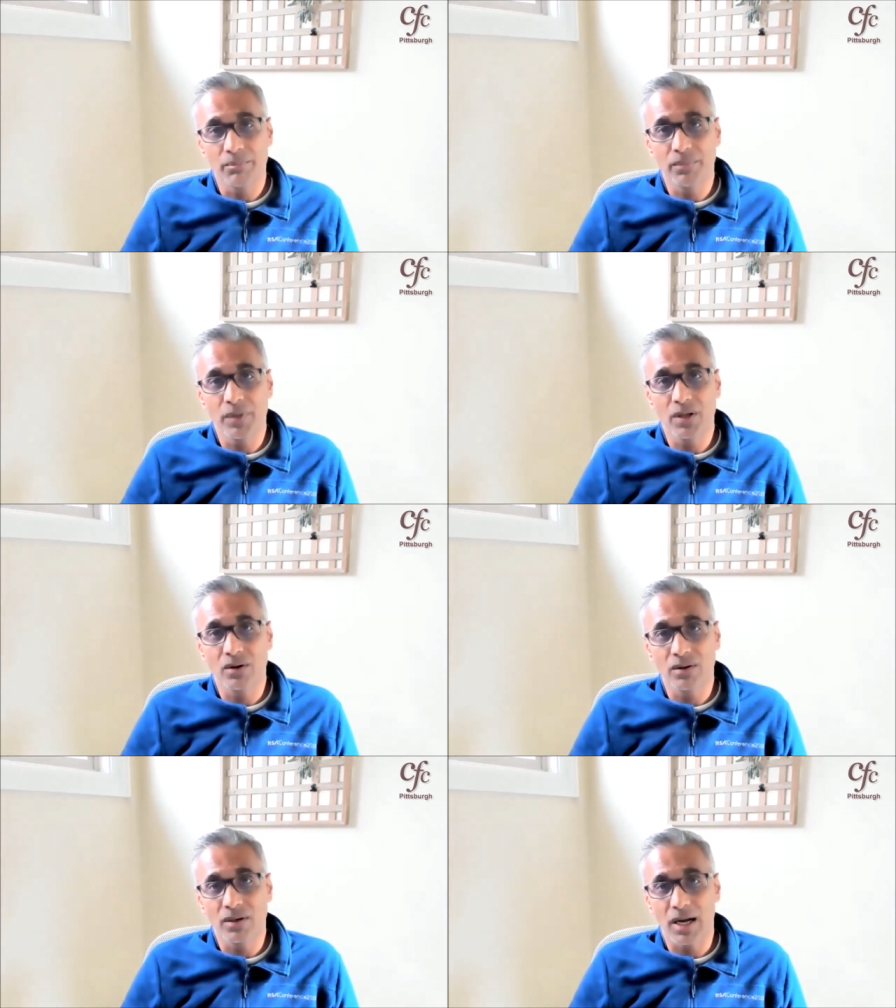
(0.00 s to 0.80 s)
you
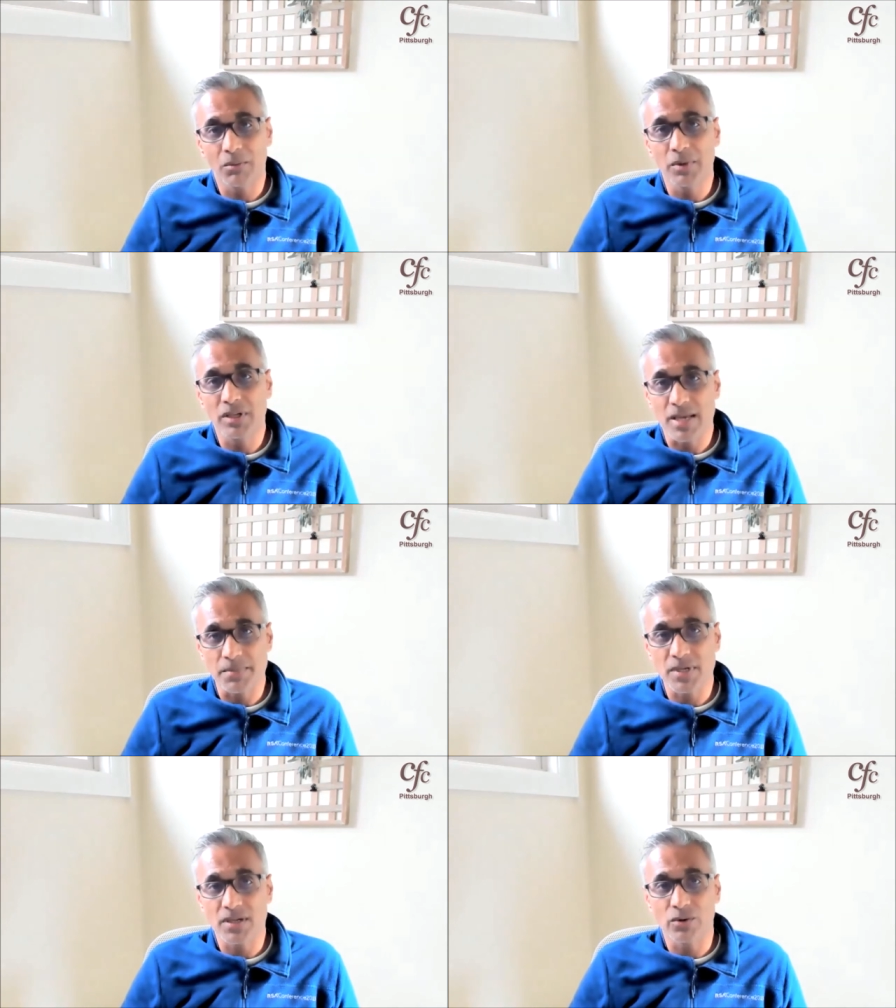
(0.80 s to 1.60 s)
know, I'll be
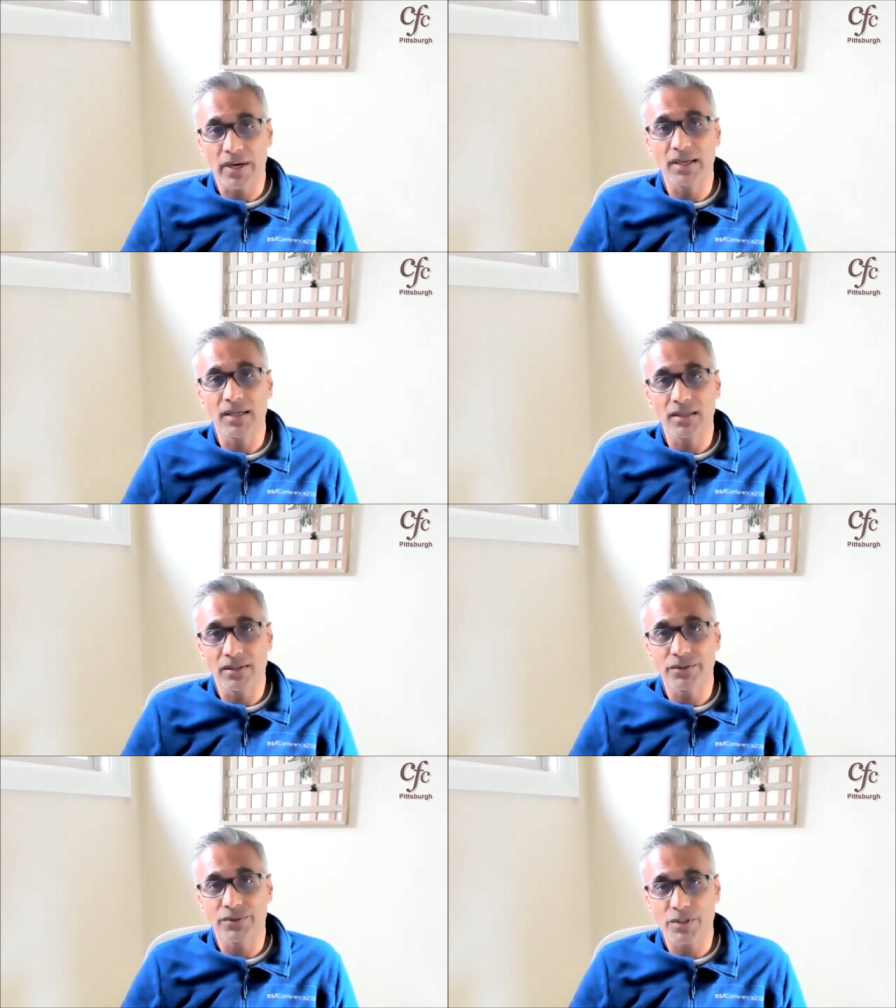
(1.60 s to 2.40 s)
tempted greatly
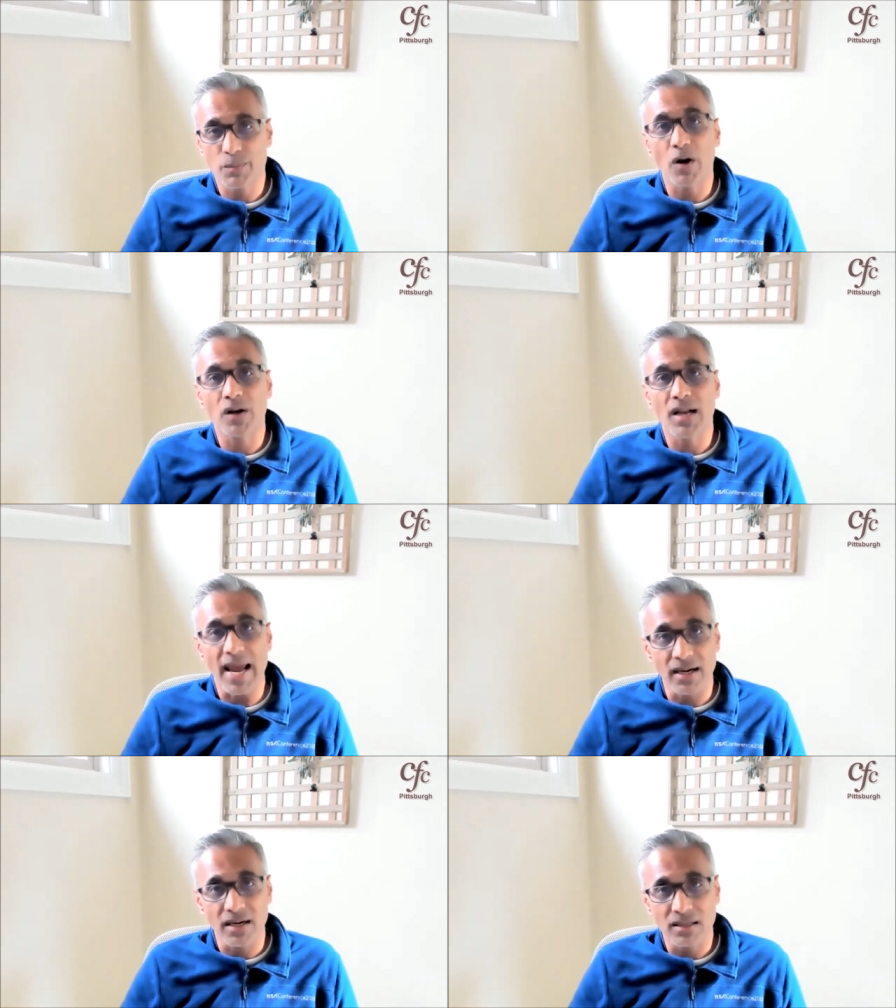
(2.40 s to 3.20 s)
to respond in
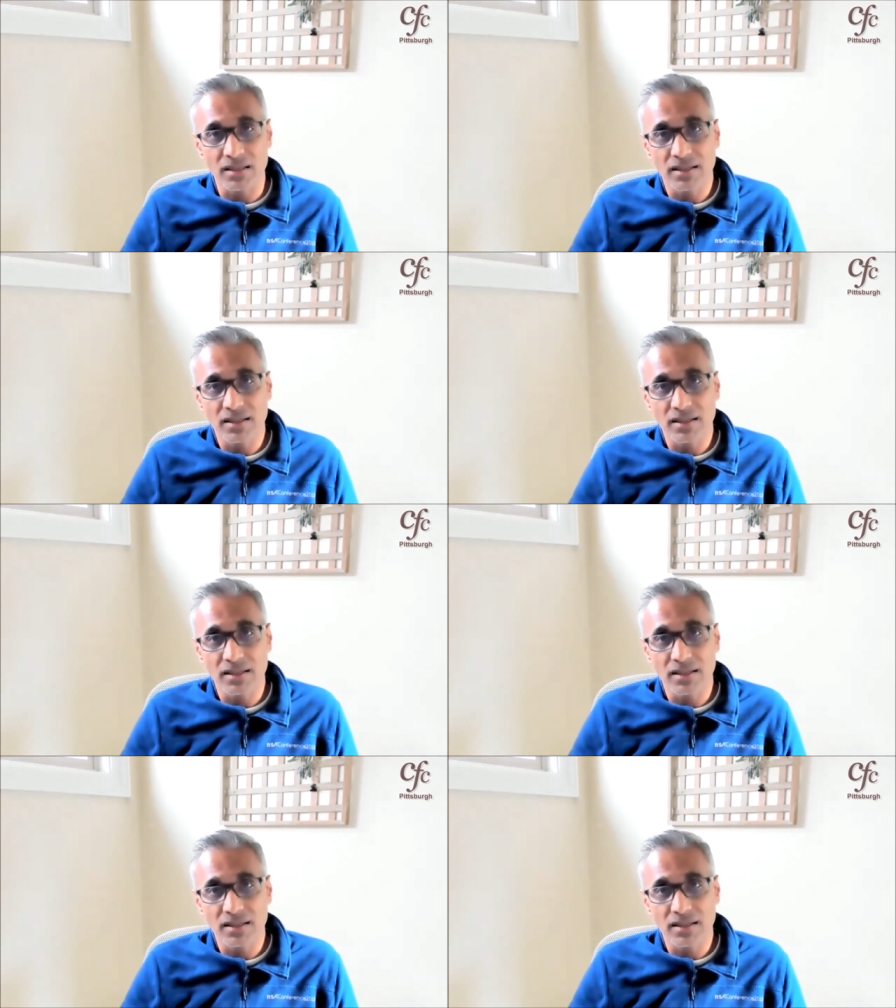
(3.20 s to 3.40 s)
anger